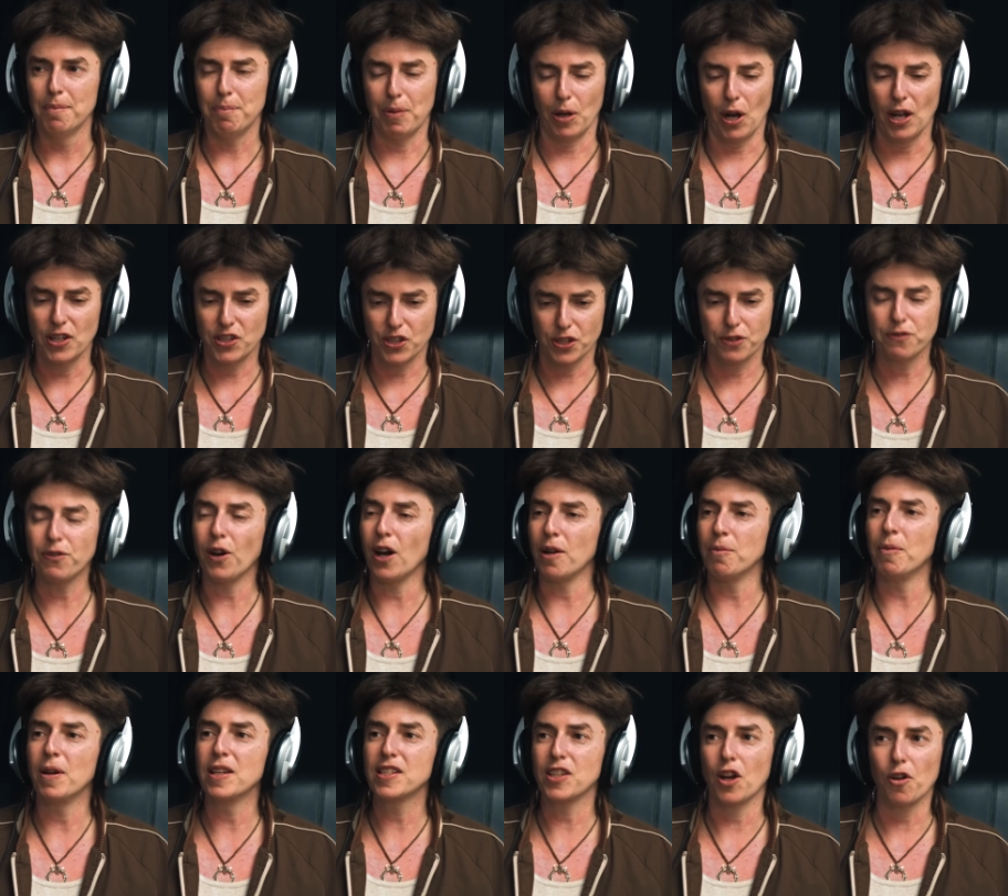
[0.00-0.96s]
But I just find
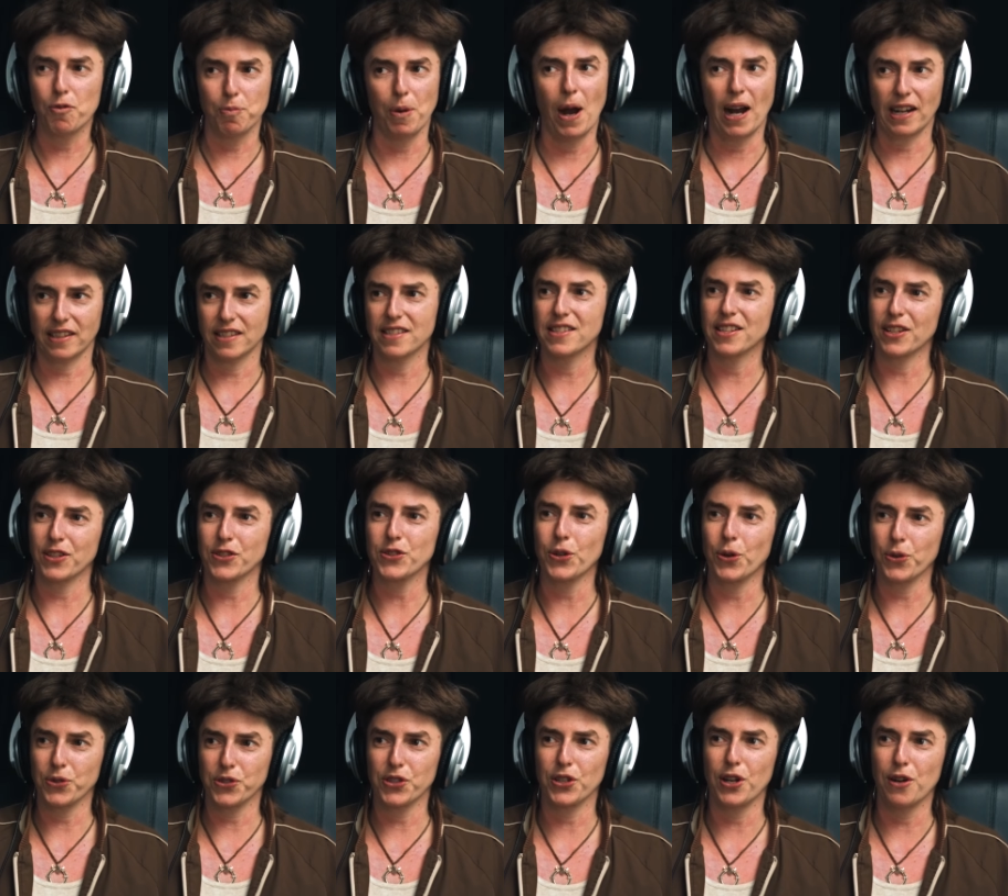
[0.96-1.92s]
myself practicing
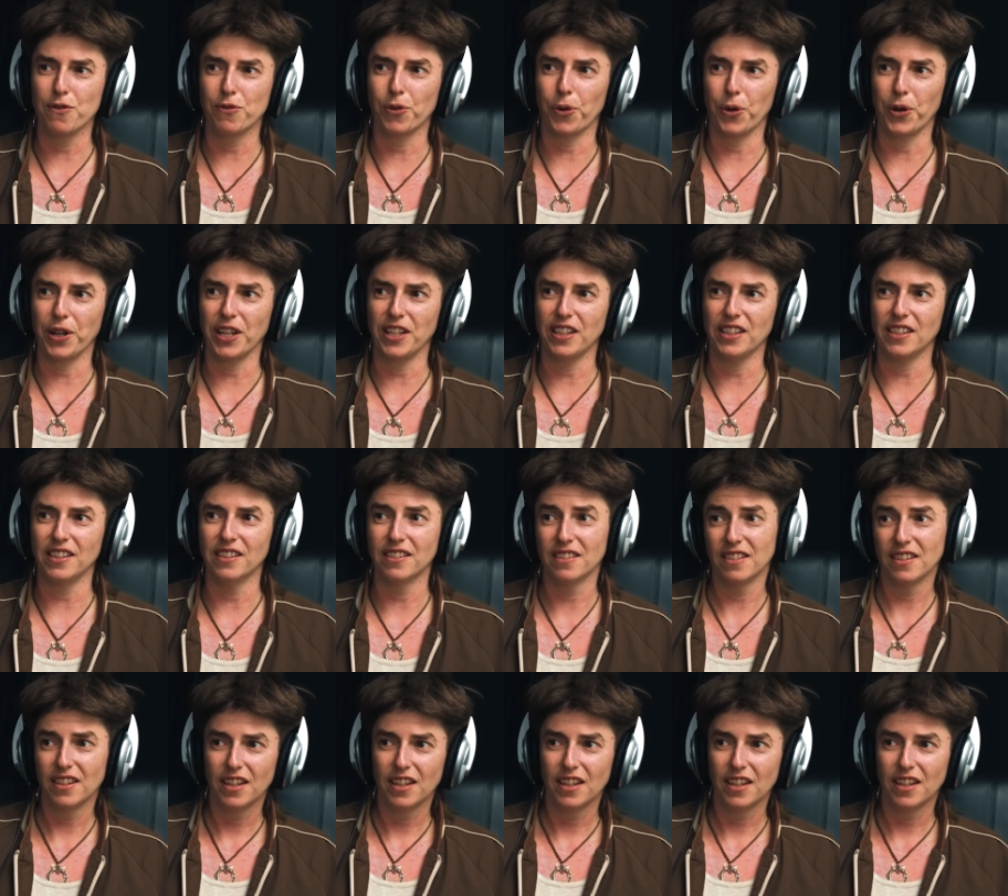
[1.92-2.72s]
songs that I've already